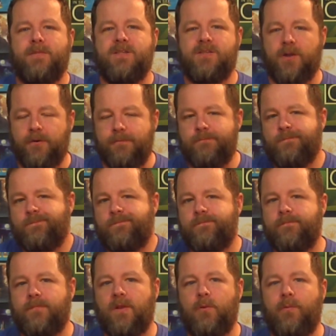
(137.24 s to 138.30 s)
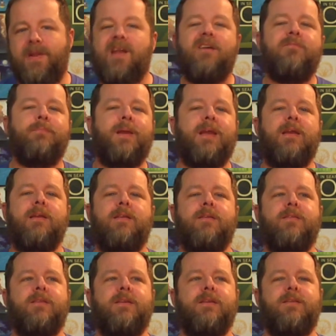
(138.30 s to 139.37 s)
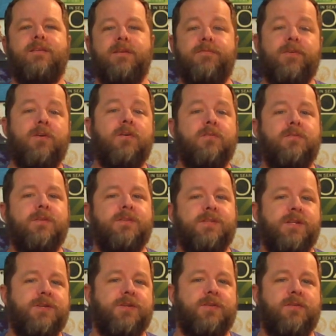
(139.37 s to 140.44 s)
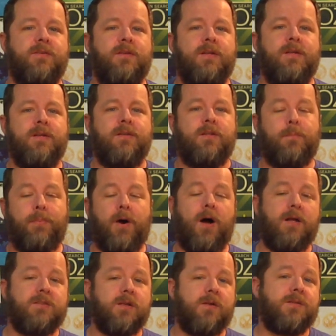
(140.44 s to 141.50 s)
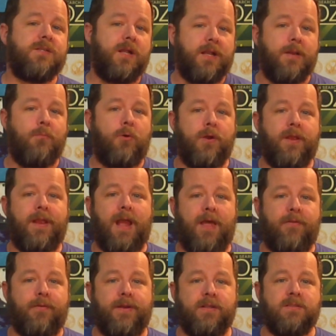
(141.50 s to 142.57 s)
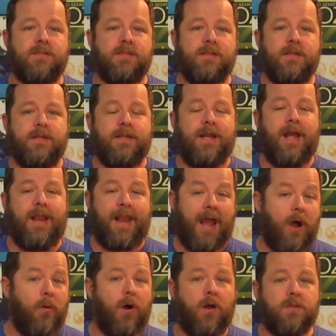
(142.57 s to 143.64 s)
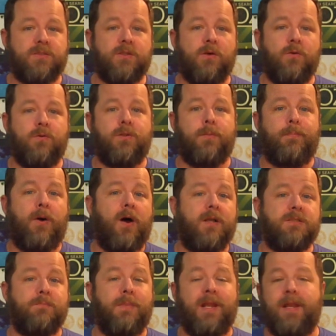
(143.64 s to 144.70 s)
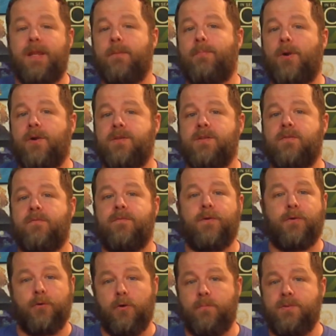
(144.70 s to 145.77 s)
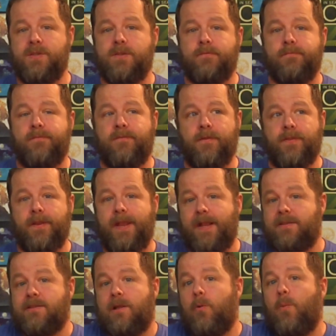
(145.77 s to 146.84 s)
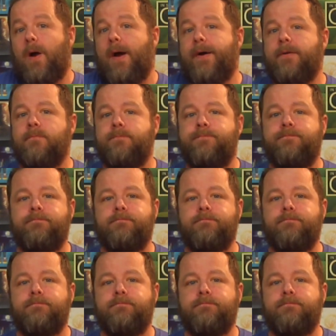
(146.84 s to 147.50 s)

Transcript: So, we have made the difficult decision to pause our Sunday morning gatherings and now also to pause meeting in person for groups for the next little while.